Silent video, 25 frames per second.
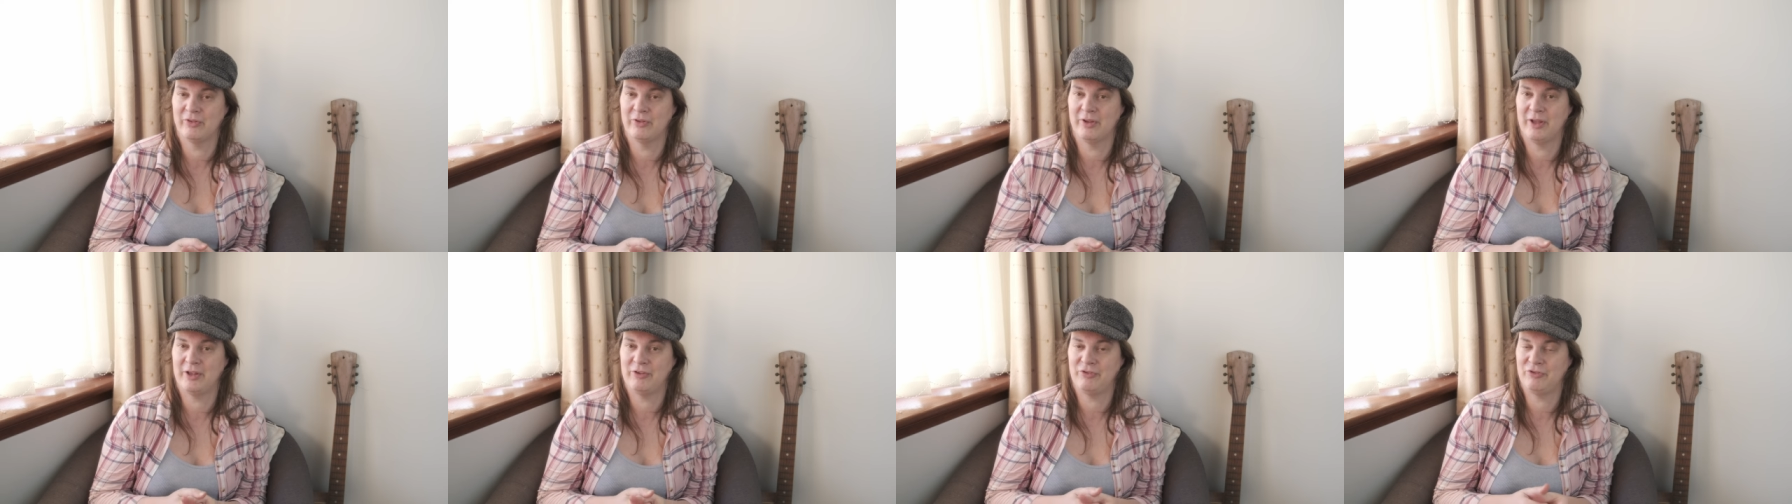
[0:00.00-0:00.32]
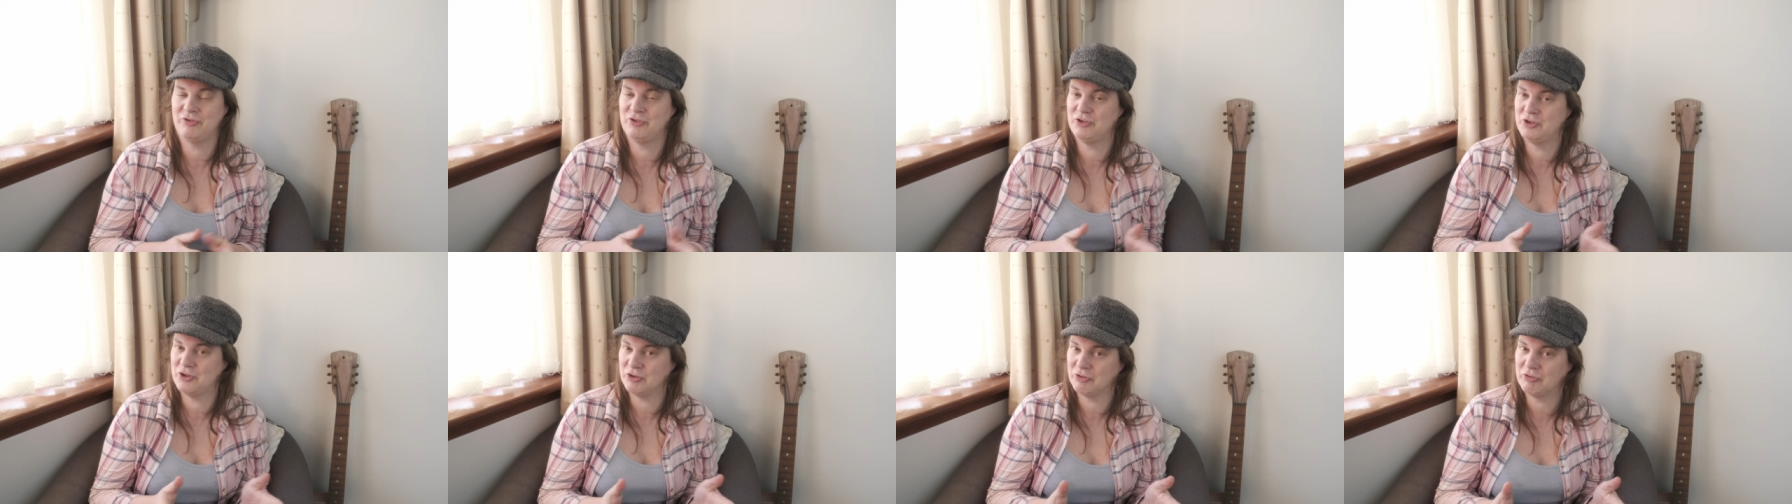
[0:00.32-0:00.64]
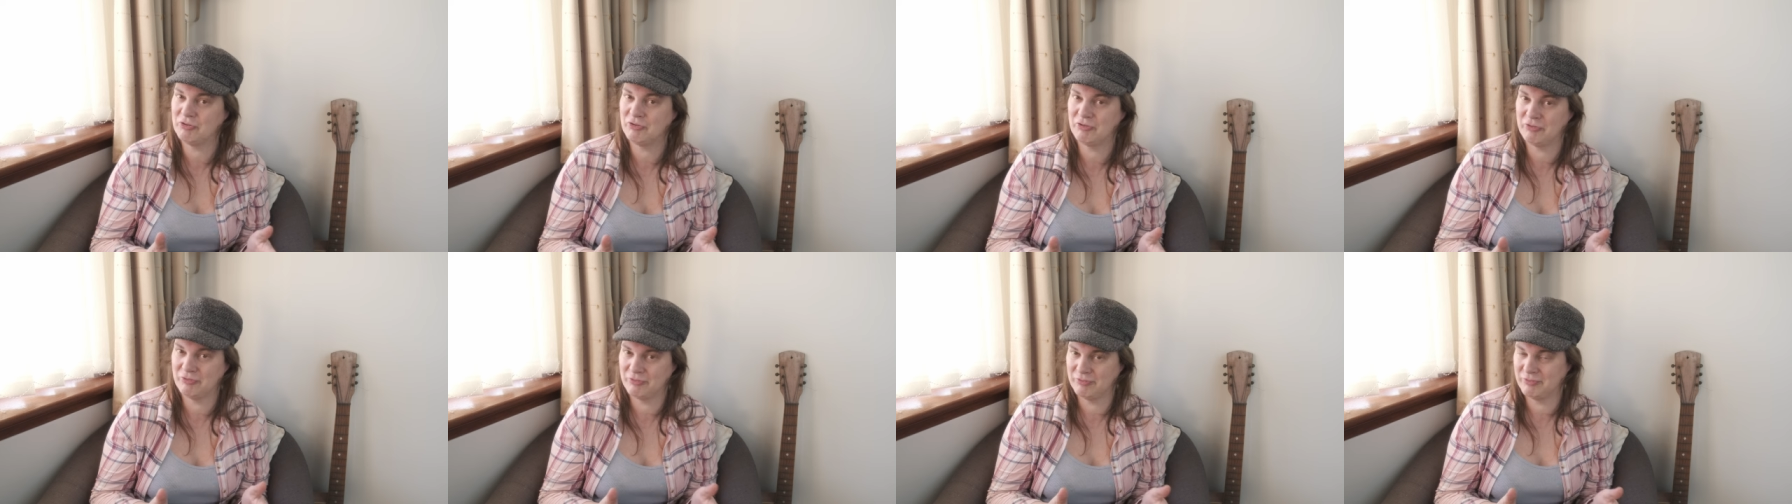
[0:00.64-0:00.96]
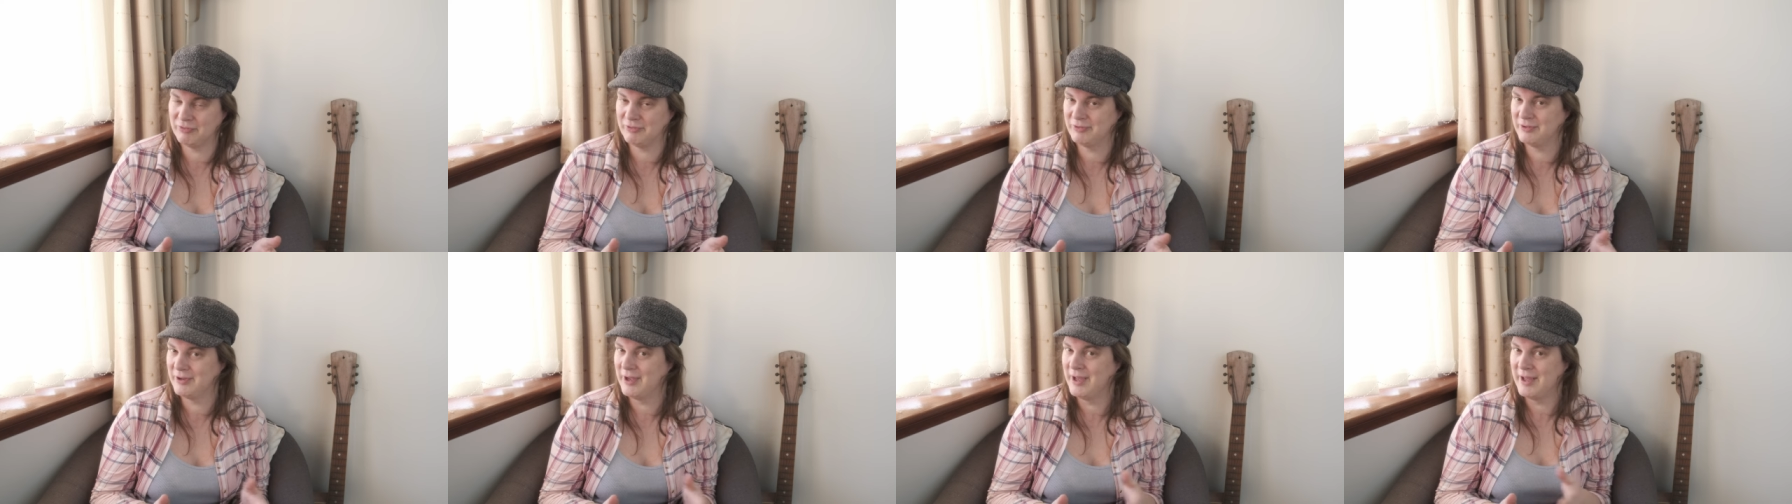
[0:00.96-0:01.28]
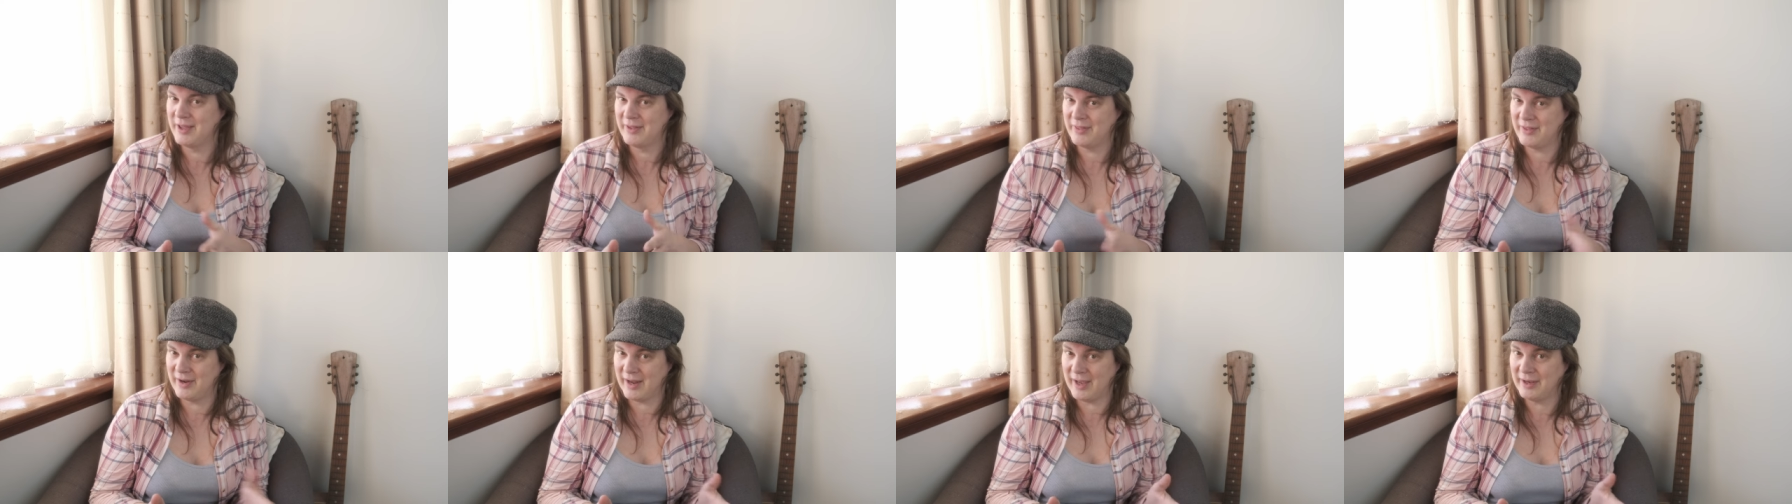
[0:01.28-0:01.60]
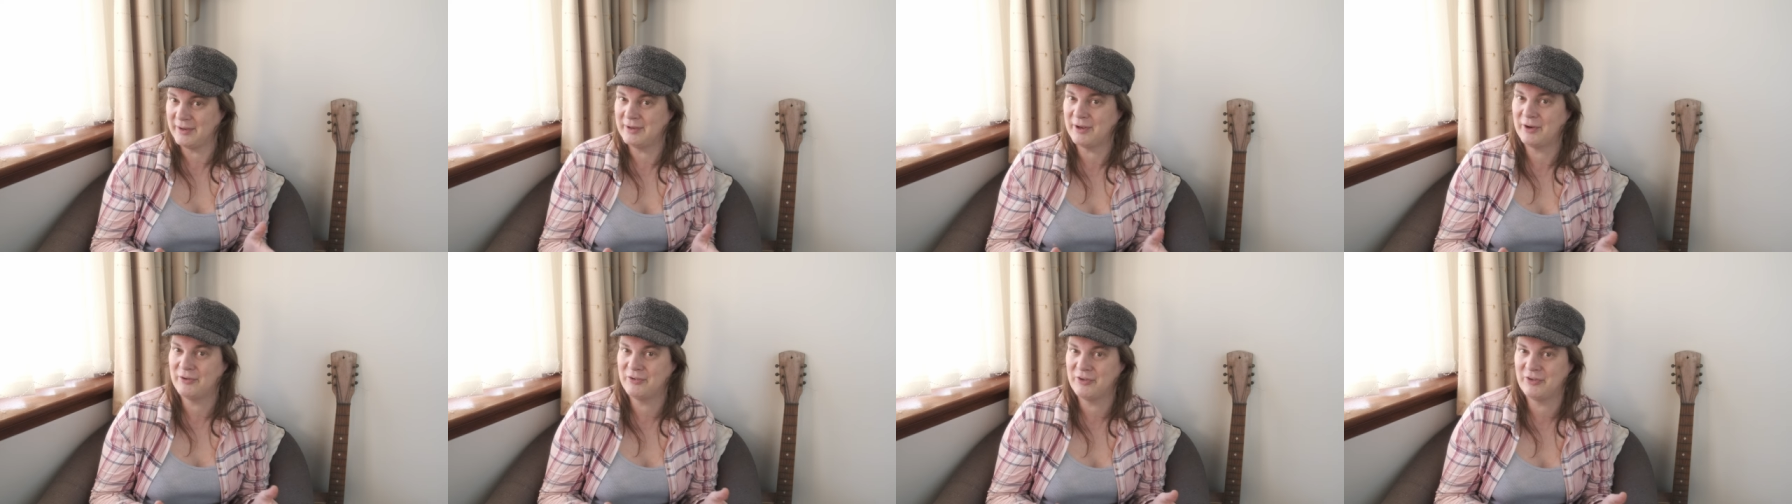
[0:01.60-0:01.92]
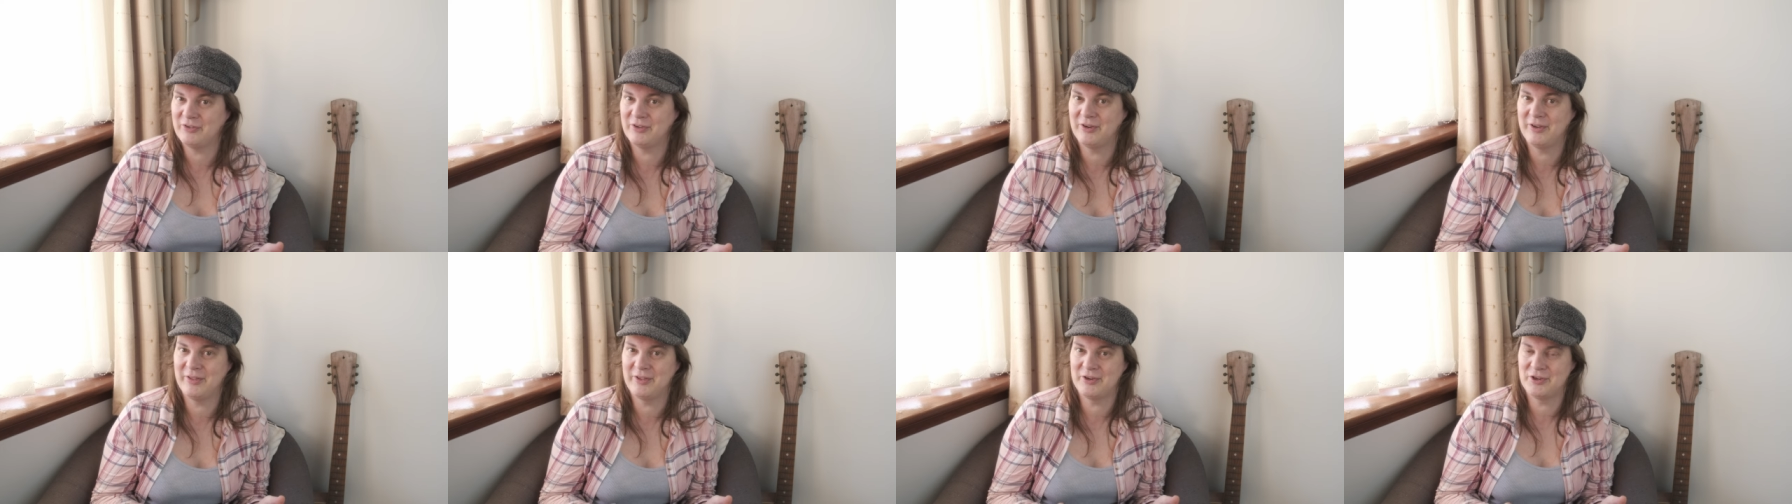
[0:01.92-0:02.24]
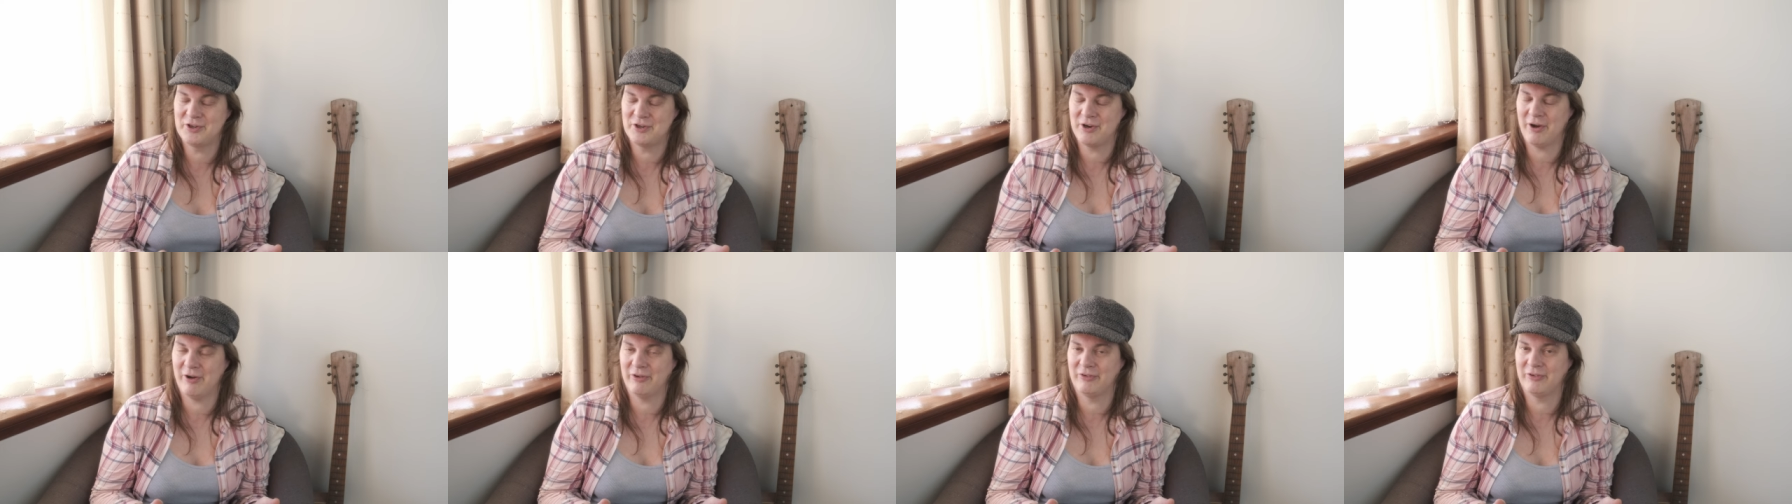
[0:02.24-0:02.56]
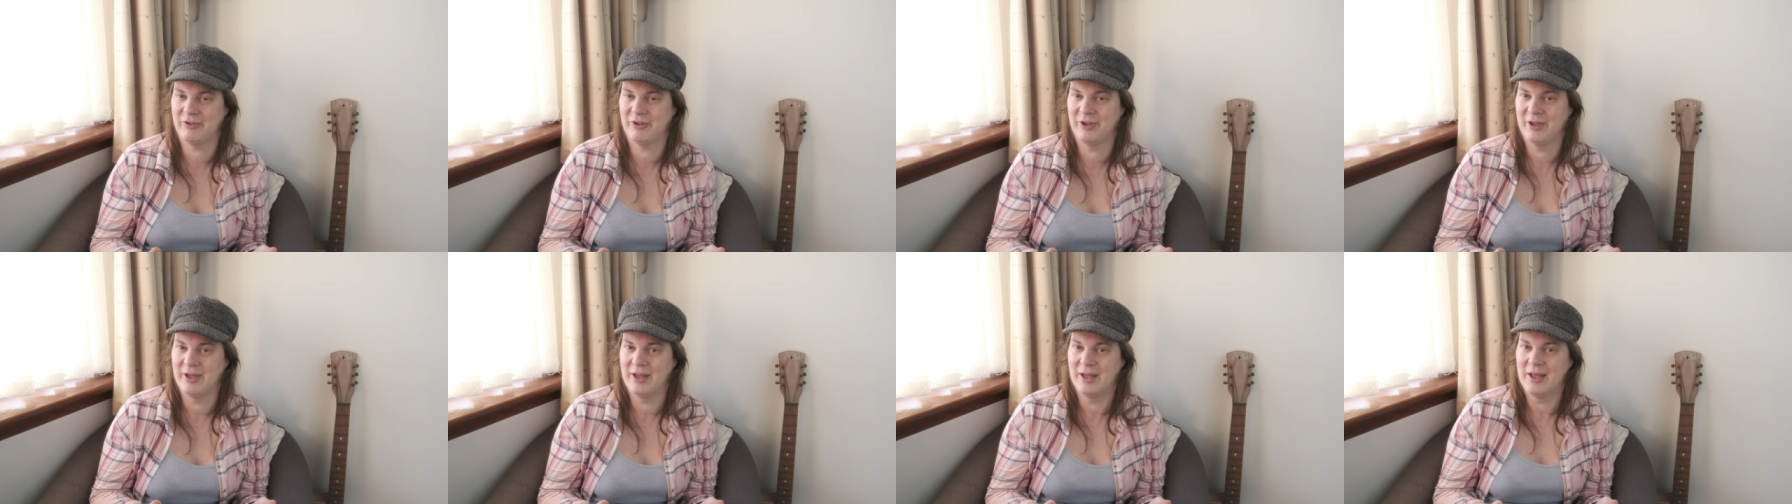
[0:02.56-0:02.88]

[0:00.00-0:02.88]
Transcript: It's just, the lighthouse isn't in the shot,